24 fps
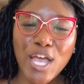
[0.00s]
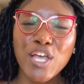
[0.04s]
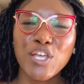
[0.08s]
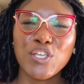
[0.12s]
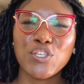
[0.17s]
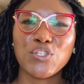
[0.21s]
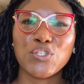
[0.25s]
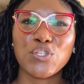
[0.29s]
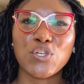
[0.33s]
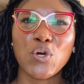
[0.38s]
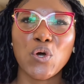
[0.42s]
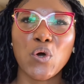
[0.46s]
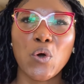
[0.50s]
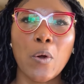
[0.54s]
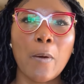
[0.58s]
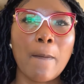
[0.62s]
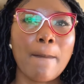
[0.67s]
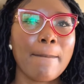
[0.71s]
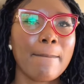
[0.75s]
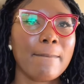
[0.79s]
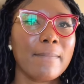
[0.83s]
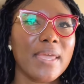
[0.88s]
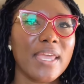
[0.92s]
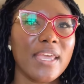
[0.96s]
So
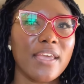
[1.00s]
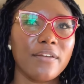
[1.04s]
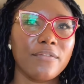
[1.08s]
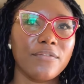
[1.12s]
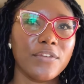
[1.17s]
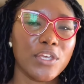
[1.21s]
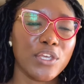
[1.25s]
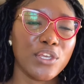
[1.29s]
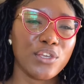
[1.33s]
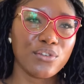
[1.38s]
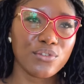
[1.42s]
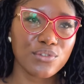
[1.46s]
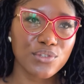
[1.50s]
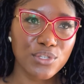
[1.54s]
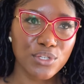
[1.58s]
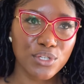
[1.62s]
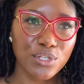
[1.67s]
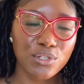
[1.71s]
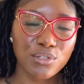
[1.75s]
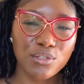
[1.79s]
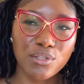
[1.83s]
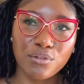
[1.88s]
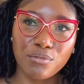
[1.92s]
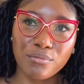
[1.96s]
if you used to
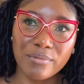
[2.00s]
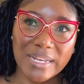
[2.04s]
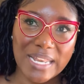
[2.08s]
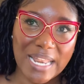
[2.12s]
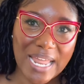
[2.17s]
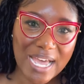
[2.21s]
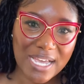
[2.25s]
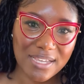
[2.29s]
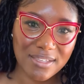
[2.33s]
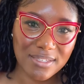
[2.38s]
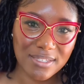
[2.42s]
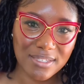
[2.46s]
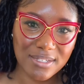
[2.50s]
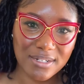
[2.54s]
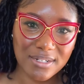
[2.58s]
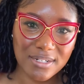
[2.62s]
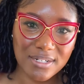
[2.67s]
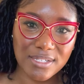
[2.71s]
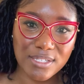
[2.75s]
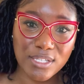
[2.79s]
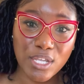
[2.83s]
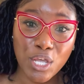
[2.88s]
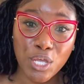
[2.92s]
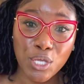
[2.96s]
do the
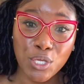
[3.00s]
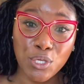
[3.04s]
relaxers,